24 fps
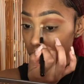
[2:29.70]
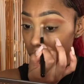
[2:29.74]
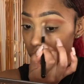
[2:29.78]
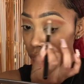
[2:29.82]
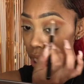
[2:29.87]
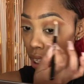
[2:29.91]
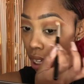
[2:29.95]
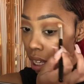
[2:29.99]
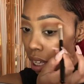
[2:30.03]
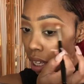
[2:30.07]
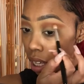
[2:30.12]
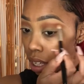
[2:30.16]

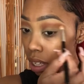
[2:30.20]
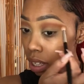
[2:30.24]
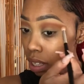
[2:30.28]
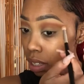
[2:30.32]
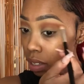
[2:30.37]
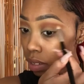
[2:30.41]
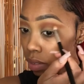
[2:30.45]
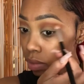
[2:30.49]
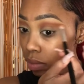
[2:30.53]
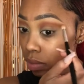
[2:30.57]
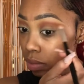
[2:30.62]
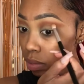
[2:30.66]
Like,
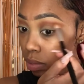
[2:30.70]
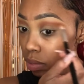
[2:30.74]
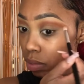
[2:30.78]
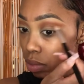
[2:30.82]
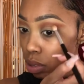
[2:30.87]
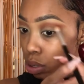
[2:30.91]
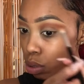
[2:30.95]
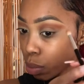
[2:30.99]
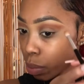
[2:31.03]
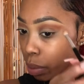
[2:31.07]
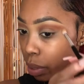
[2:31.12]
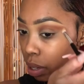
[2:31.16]

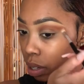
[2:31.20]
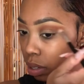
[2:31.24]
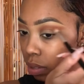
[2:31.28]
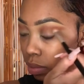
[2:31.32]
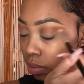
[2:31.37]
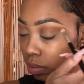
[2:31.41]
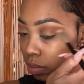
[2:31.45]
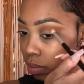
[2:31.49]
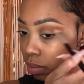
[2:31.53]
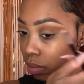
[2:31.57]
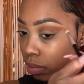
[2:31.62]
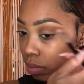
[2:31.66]
super,
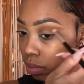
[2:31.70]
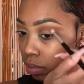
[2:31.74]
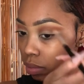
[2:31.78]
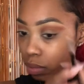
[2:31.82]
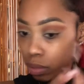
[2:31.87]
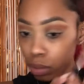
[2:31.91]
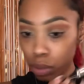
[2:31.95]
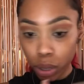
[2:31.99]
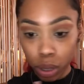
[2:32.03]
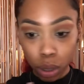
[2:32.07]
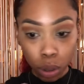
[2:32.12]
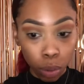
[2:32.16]

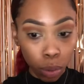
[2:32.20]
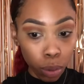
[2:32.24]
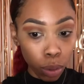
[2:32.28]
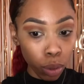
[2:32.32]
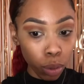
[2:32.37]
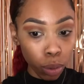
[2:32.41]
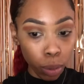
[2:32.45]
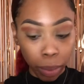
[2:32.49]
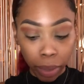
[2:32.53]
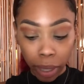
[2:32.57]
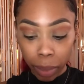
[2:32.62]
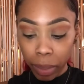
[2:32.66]
super, super
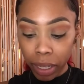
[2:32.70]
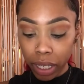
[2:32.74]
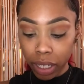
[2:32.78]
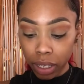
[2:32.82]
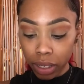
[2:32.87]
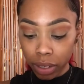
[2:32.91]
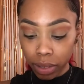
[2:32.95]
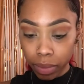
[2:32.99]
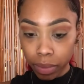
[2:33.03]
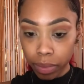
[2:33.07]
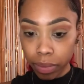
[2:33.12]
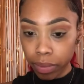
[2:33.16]
pigmented.
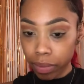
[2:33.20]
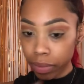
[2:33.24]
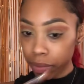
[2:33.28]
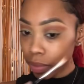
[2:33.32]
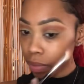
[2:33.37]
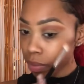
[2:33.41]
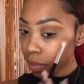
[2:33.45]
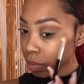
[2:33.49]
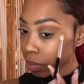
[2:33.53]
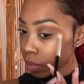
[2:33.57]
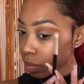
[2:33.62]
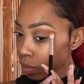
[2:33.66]

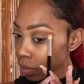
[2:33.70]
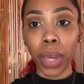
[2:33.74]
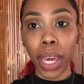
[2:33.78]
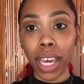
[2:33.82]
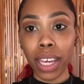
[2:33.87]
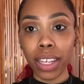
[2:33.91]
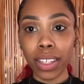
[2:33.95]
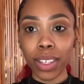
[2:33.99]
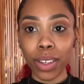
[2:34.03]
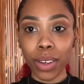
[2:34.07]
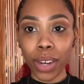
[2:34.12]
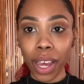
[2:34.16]
Okay,
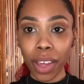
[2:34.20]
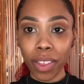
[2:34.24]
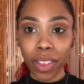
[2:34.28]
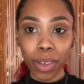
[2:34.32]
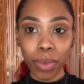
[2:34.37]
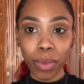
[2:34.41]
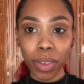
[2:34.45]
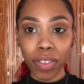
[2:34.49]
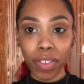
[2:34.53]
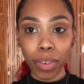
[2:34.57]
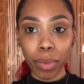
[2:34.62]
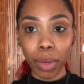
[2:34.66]
so now that
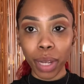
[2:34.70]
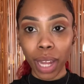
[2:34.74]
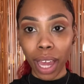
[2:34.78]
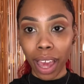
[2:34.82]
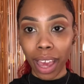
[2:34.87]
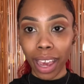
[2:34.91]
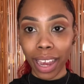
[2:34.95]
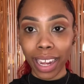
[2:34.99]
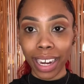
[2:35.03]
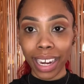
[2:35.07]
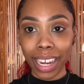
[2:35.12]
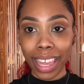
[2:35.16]
we've
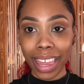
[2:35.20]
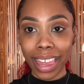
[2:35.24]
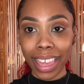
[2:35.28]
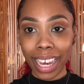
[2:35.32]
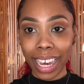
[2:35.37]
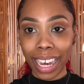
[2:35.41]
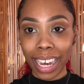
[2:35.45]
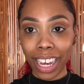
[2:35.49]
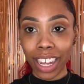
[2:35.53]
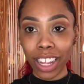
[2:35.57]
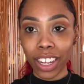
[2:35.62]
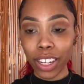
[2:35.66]
applied that
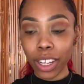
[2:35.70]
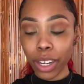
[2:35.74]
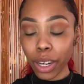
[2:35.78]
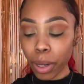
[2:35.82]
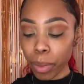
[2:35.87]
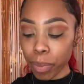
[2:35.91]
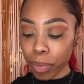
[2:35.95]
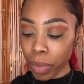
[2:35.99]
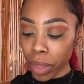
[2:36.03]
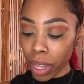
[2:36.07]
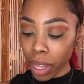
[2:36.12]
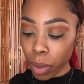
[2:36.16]
color,
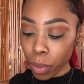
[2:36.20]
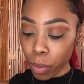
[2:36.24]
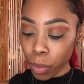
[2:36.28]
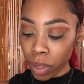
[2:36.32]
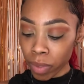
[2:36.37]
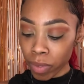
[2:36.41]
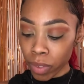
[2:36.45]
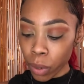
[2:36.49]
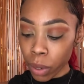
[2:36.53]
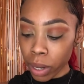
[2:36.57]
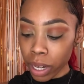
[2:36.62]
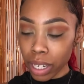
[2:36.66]
we're
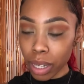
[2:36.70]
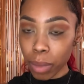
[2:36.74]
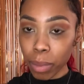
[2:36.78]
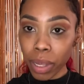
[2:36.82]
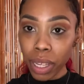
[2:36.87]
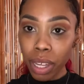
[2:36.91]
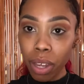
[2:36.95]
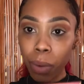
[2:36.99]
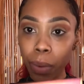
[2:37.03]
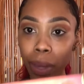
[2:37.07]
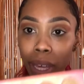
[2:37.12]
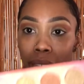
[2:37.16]
going to be
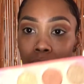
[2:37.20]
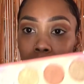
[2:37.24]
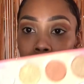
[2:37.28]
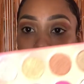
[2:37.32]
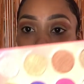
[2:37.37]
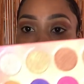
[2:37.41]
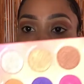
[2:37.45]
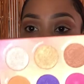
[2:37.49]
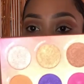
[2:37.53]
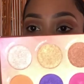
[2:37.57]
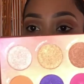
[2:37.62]
going in with the